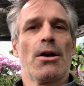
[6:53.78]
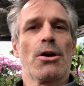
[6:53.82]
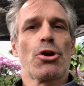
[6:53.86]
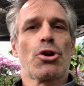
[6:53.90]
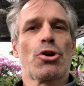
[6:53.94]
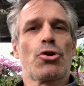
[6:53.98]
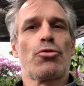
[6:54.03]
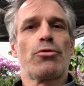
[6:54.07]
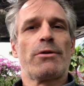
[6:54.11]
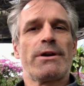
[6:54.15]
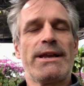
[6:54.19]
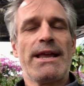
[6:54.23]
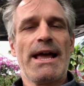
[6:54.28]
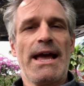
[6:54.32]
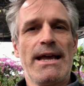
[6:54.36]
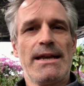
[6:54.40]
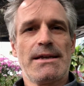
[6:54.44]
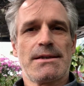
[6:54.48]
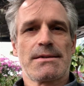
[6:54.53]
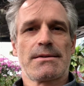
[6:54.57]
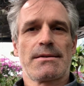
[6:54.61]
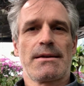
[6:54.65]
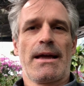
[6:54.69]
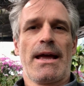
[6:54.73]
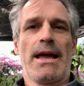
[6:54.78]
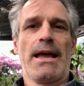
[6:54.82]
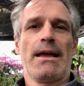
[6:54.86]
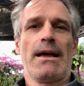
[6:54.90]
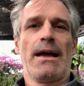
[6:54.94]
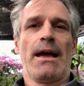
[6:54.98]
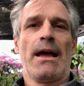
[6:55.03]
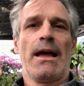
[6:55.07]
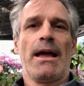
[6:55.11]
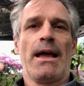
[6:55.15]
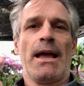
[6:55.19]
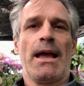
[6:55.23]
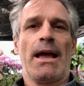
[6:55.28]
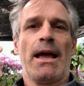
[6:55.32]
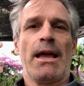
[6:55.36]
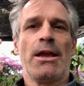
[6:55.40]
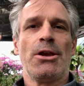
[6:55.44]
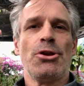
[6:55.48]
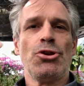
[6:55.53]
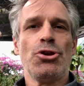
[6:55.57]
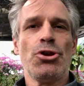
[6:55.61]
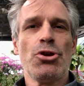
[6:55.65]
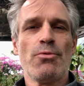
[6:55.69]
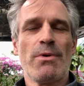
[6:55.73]
create a
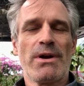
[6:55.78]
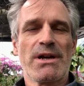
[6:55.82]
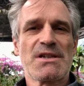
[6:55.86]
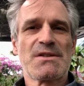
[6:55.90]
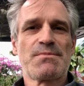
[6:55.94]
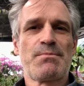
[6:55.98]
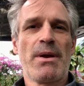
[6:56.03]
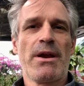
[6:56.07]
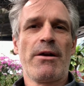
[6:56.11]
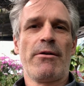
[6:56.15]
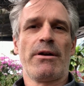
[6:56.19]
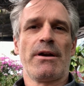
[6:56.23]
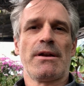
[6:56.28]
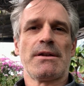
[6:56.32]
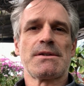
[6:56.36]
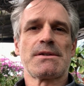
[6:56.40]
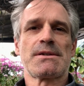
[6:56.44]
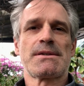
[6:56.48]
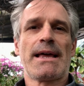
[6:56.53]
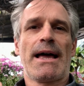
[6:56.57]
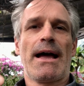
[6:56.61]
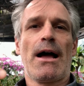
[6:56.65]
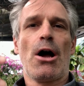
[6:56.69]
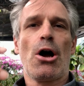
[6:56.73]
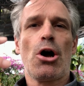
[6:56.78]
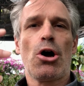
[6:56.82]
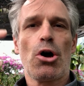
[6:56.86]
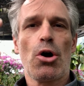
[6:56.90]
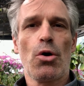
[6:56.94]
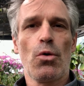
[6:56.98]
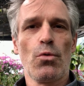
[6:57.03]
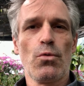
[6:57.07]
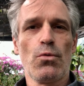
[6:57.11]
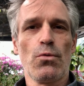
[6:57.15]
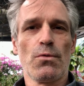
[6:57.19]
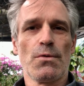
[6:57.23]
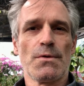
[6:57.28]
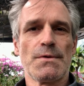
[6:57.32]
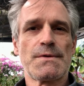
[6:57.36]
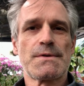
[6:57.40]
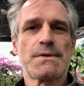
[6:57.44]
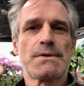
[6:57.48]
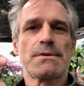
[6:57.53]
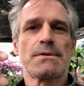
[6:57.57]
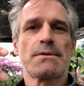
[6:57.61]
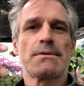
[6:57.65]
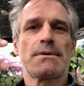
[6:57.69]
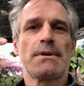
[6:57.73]
new experience that
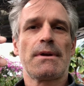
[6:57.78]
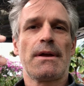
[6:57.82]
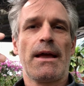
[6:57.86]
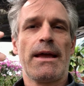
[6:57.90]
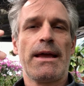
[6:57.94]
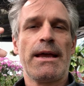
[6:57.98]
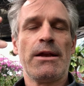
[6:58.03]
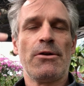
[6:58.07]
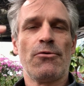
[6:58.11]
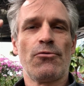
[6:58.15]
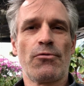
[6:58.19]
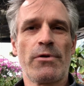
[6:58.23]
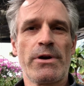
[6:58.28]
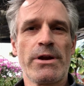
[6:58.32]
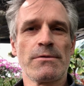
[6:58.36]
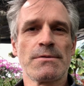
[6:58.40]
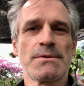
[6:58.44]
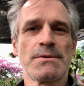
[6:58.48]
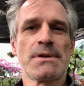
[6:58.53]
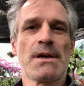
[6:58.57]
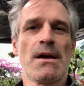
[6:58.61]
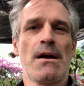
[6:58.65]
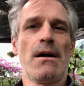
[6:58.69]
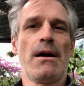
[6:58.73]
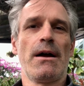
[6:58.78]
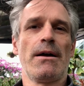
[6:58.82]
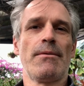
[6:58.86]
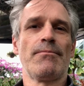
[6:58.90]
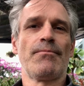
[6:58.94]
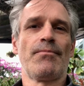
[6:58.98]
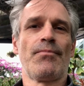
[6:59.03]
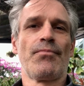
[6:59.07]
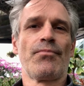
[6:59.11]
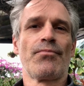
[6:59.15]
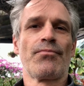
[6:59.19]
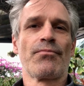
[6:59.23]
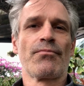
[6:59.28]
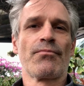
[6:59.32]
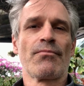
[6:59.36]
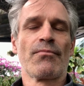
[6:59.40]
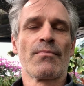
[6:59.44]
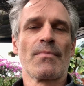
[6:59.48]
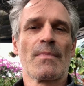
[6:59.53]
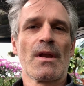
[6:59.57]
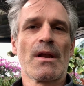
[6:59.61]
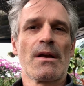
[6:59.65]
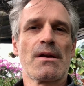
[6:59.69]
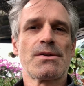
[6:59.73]
holds in real time.
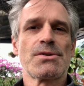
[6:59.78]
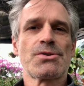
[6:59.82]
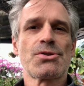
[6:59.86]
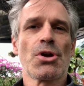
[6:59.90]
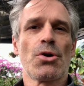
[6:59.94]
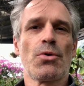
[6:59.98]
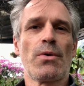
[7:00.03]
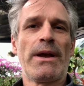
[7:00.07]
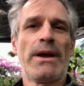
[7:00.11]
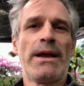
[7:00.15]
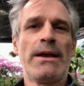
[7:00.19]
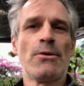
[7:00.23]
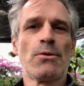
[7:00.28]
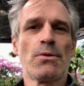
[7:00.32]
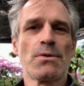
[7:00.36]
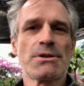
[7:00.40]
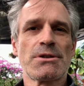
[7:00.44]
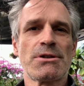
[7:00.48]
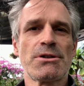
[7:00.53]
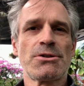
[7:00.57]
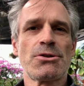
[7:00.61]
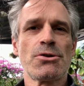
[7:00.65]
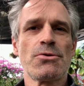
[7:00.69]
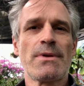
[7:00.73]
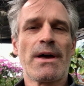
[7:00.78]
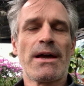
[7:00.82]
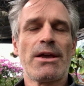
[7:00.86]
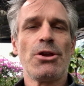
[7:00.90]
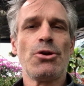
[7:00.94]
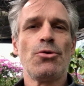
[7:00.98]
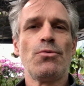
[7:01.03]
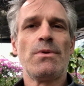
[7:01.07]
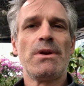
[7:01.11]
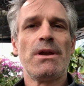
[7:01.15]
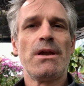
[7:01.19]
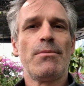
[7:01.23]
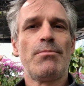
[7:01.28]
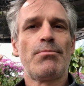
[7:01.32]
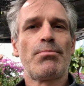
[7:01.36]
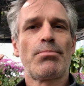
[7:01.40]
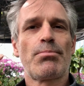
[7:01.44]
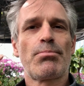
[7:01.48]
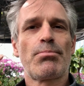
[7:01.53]
So in order to do that, you need